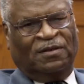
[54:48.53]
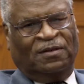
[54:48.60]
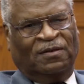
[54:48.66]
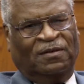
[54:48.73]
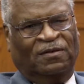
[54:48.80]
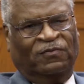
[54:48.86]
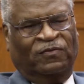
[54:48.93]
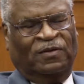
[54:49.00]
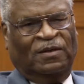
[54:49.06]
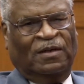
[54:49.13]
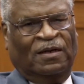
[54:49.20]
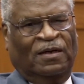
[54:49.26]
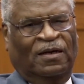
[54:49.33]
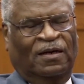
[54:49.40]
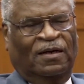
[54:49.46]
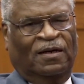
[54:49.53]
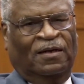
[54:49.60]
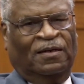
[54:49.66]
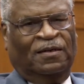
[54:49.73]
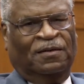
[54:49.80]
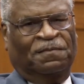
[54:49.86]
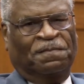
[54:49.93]
of
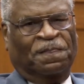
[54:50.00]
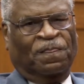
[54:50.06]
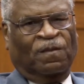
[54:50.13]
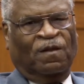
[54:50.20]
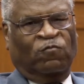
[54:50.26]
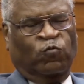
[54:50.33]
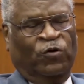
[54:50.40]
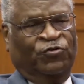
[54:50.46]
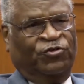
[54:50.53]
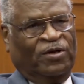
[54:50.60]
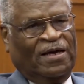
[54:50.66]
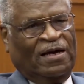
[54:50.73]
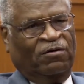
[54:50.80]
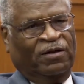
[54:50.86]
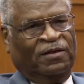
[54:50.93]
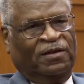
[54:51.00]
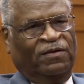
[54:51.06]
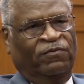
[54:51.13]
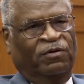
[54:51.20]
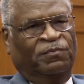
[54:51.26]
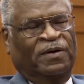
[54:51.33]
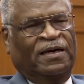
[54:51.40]
reaching out and
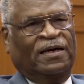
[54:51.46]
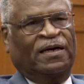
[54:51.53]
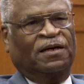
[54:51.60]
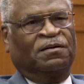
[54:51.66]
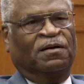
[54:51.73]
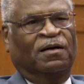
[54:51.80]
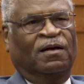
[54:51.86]
giving back.